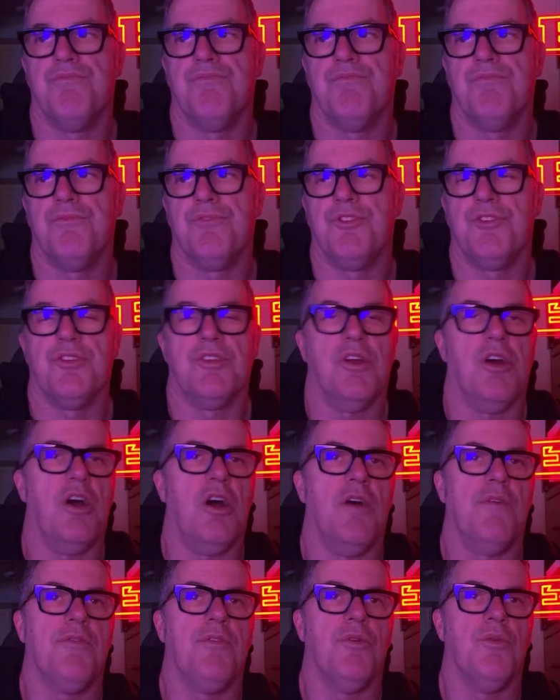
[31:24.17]
just an
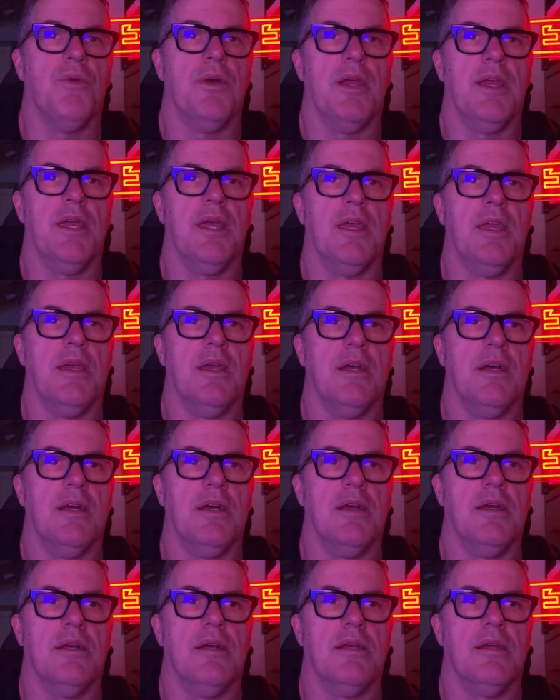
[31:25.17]
awful way.
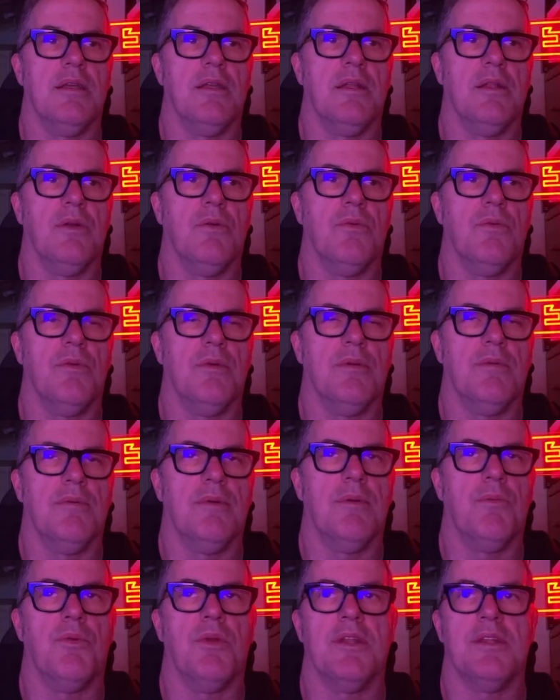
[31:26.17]

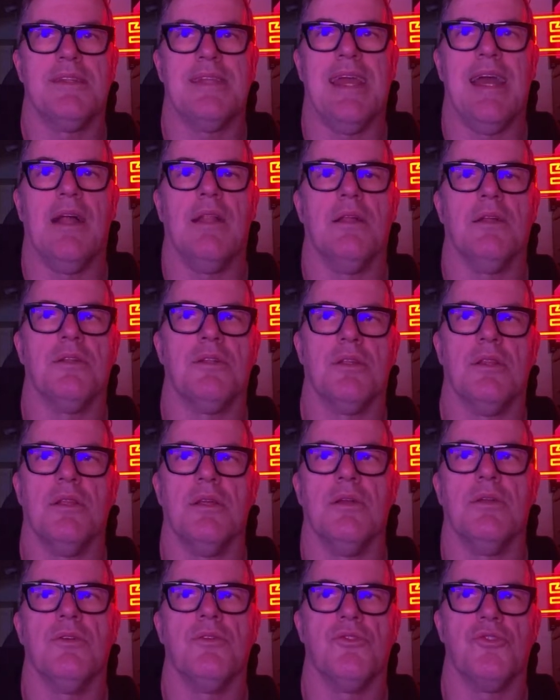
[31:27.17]
What a talent to
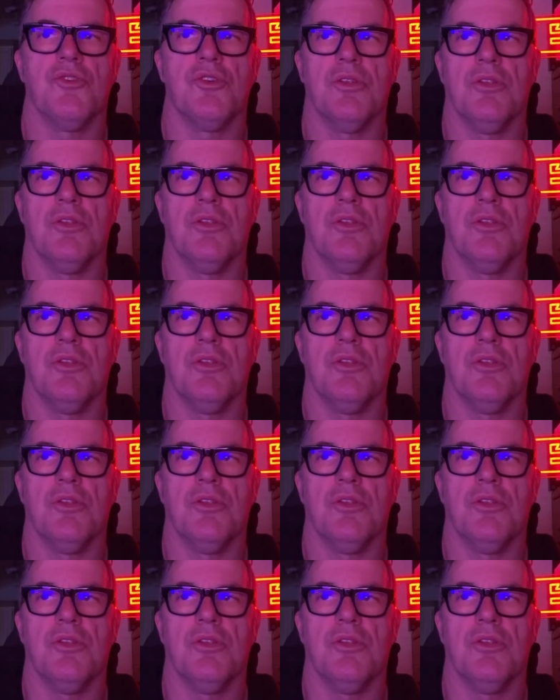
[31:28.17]
lose.